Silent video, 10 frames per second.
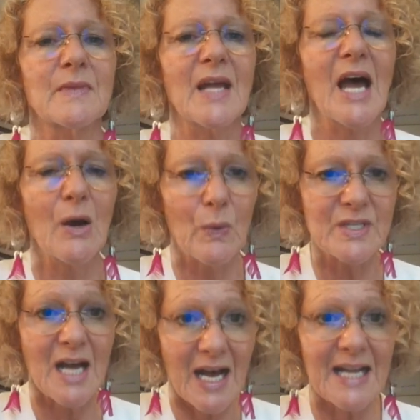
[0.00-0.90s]
How would
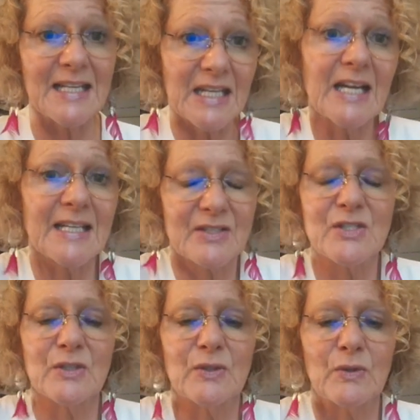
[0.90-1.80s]
I like
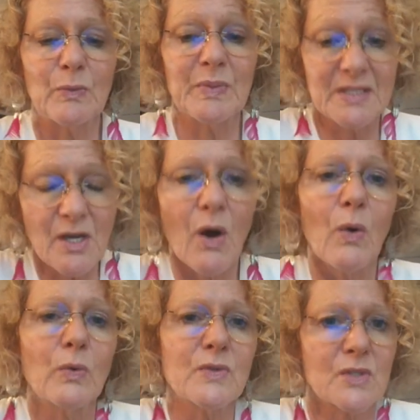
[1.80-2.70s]
to be
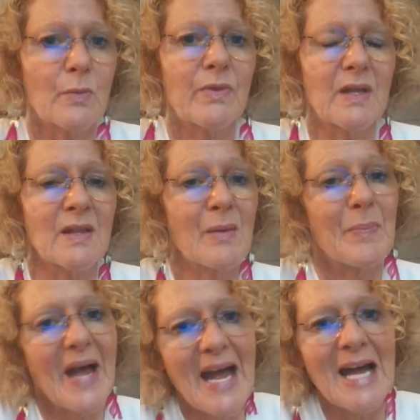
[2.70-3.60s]
told something that
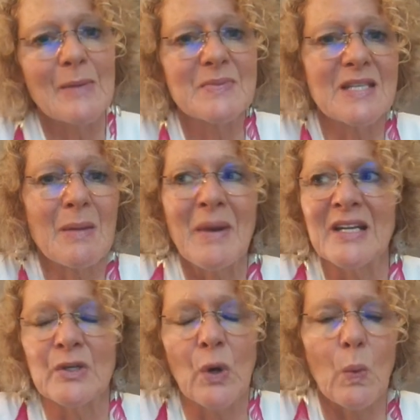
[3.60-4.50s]
perhaps I might
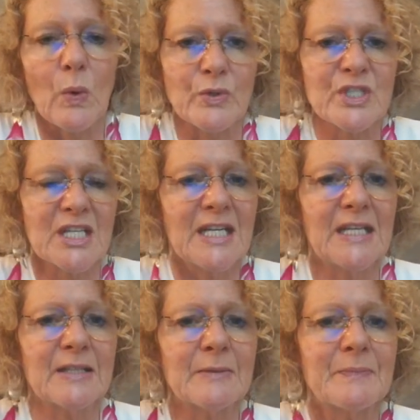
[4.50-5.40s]
not want to
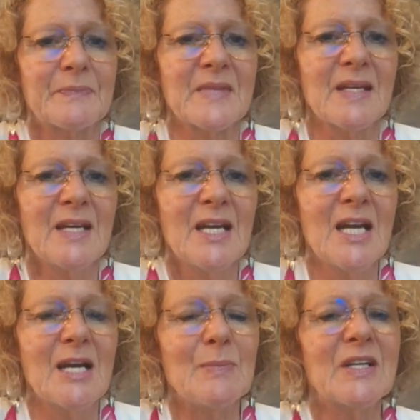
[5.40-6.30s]
hear?
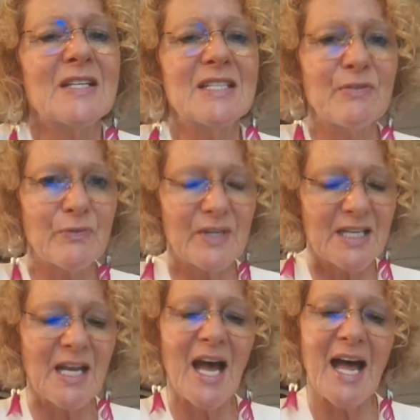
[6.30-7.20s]
Because if we
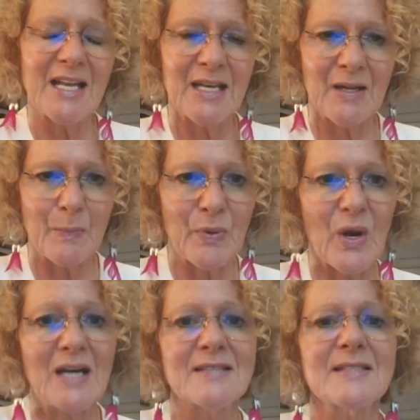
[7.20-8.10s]
can put
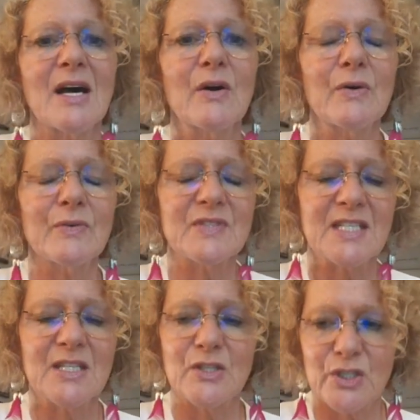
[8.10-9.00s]
ourselves
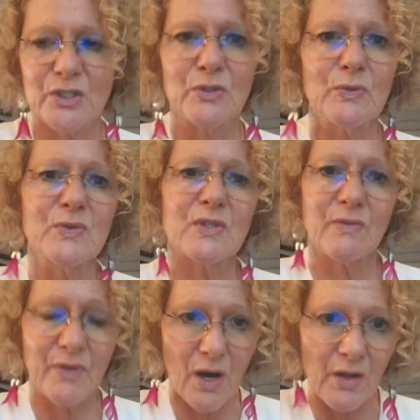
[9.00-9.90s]
in the shoes
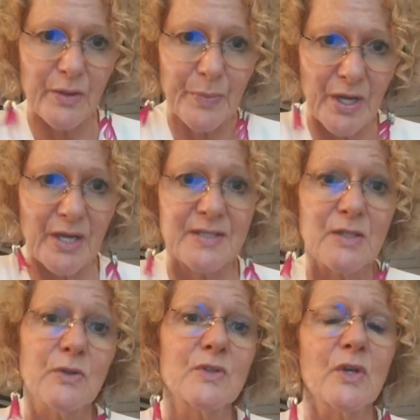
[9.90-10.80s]
of the other
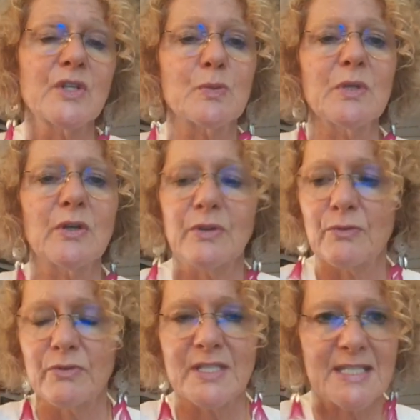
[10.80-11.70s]
person who's going to be on the
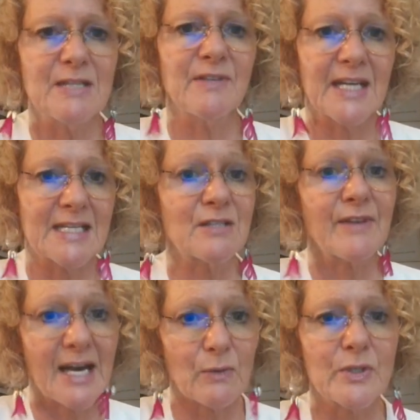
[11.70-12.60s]
receiving end of
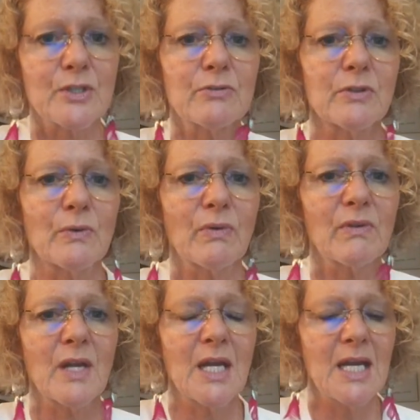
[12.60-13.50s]
our
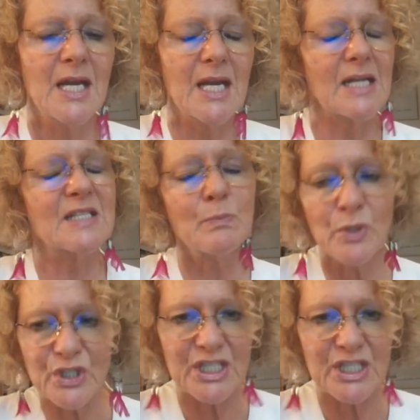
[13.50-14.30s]
truth, it's much